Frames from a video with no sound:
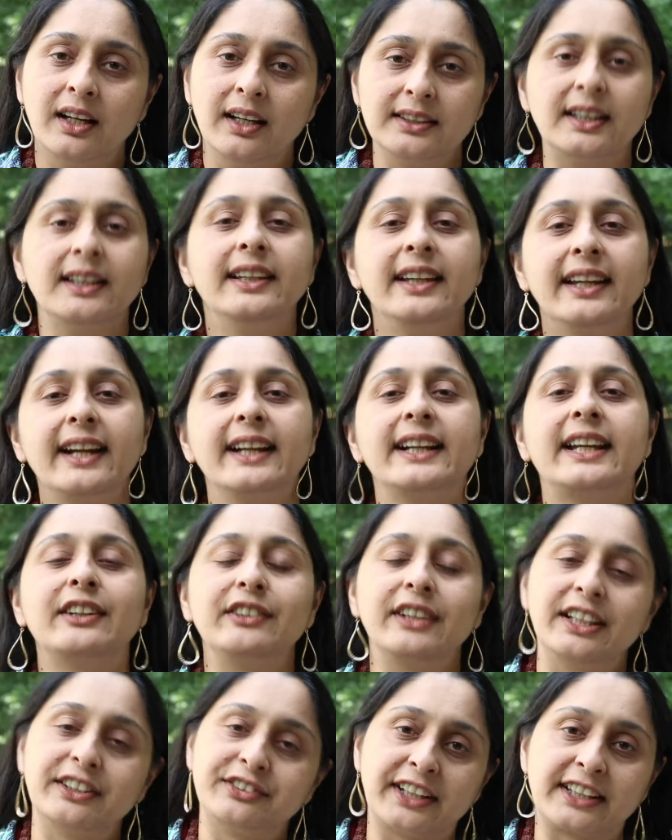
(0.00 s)
the
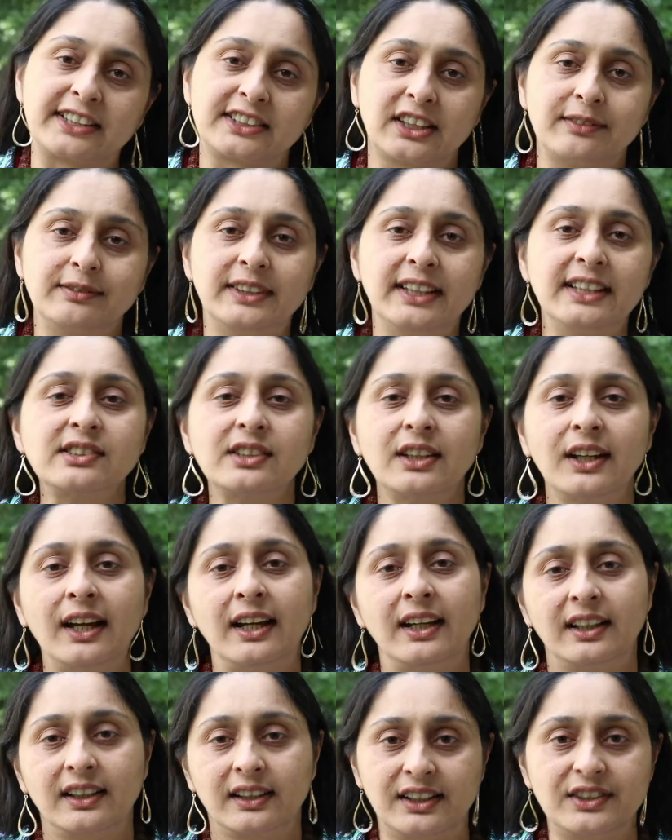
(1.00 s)
negative effects of this
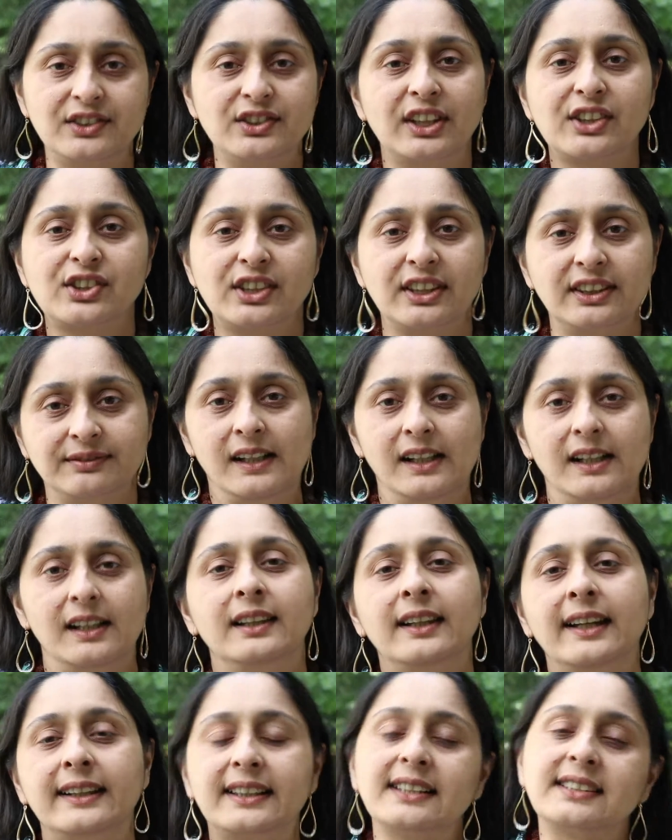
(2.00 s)
conjunction.
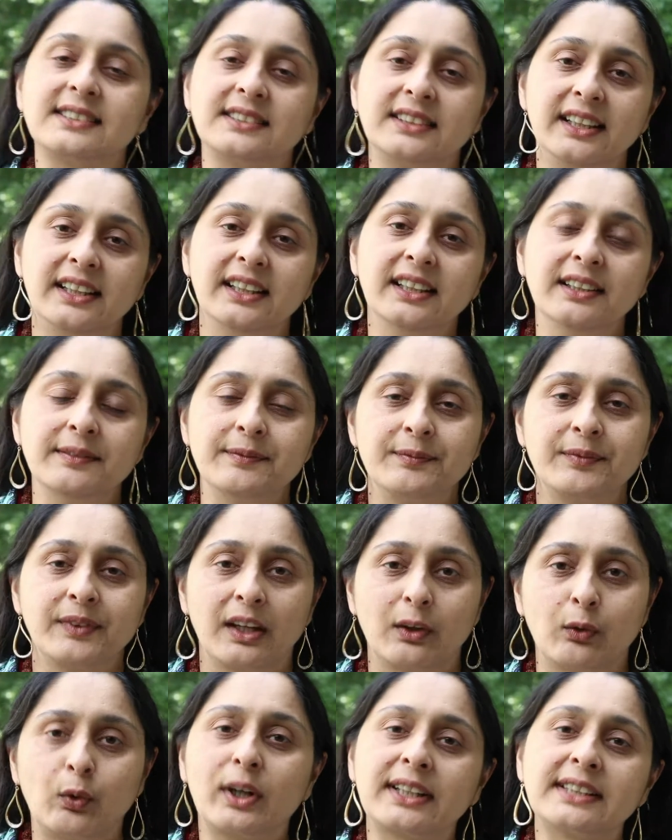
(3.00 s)
Let us see
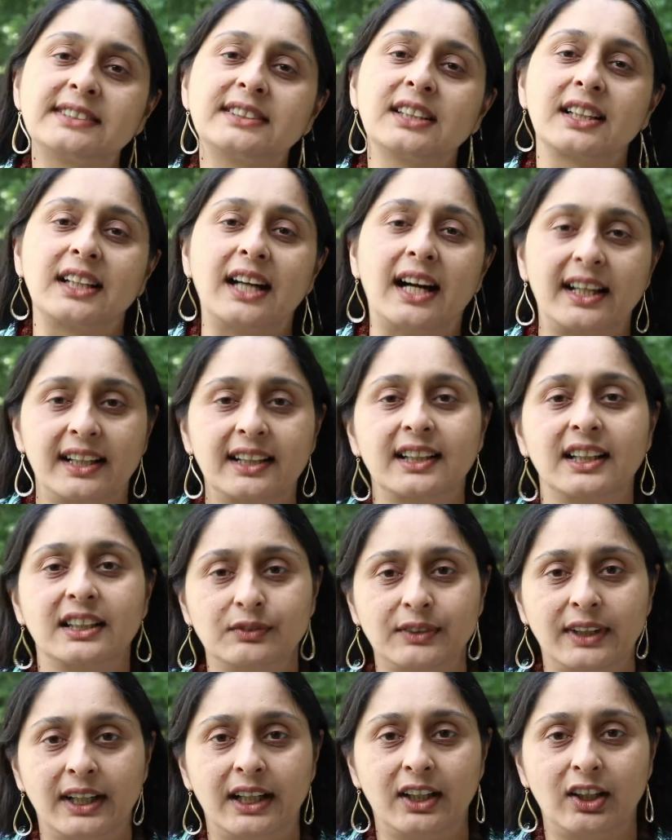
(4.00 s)
what is the
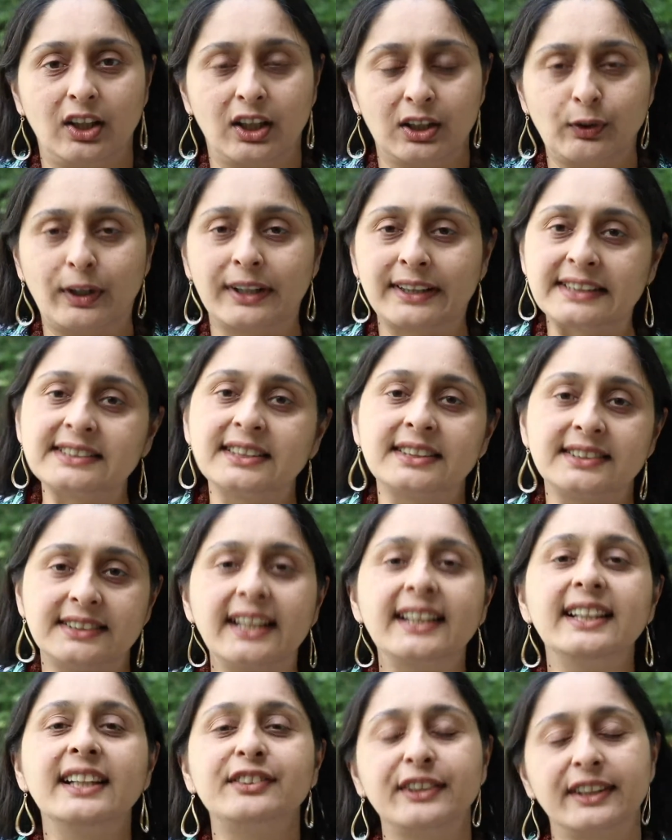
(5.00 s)
karakatva or what is the
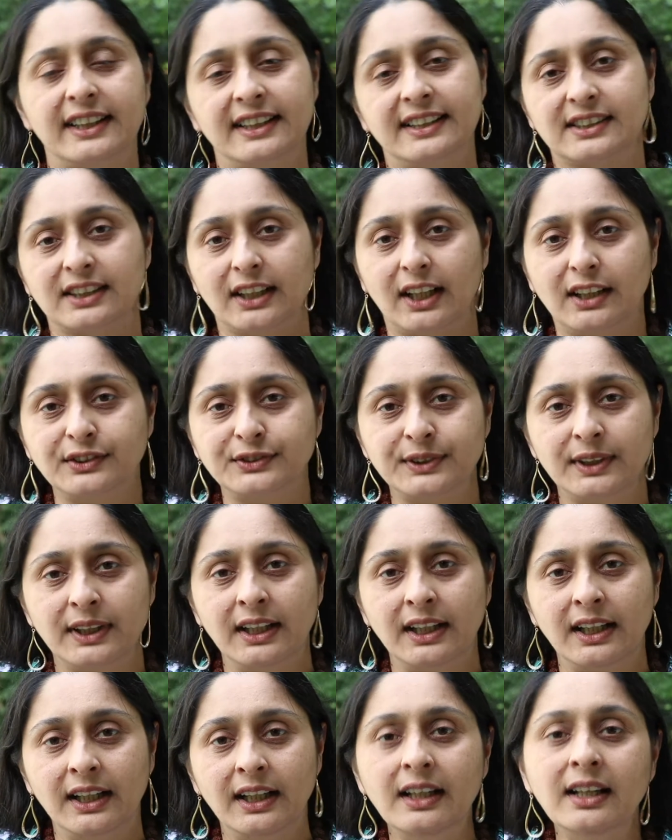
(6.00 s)
significance of
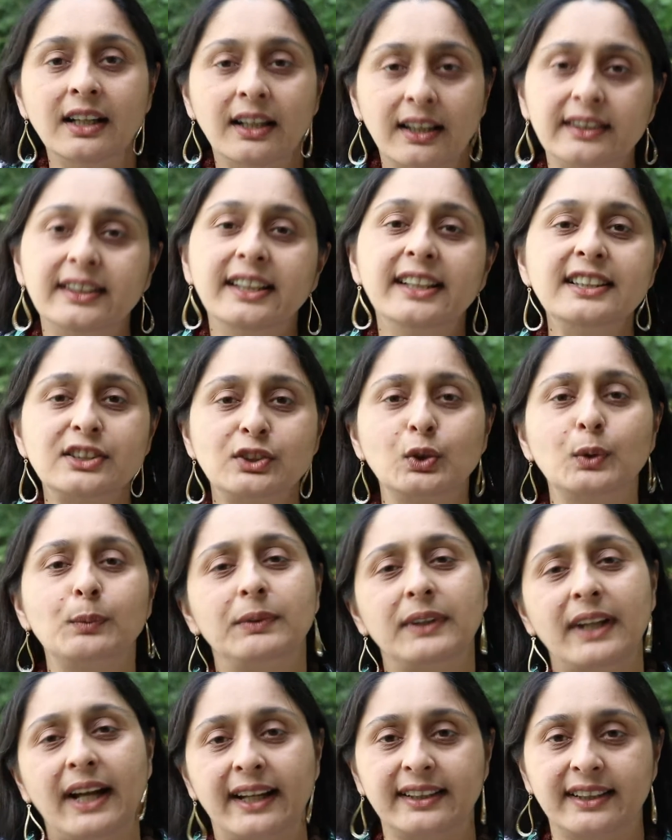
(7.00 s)
these two
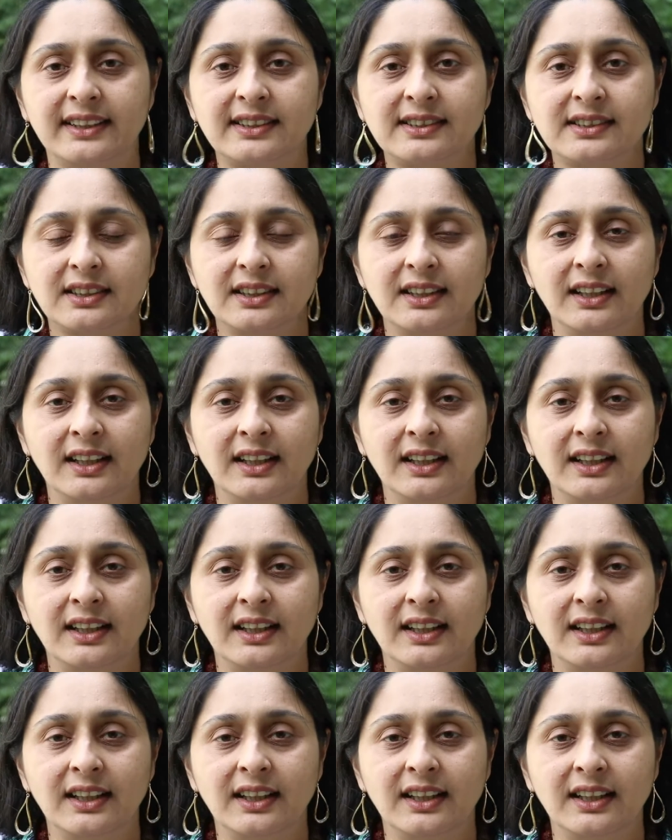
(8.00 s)
planets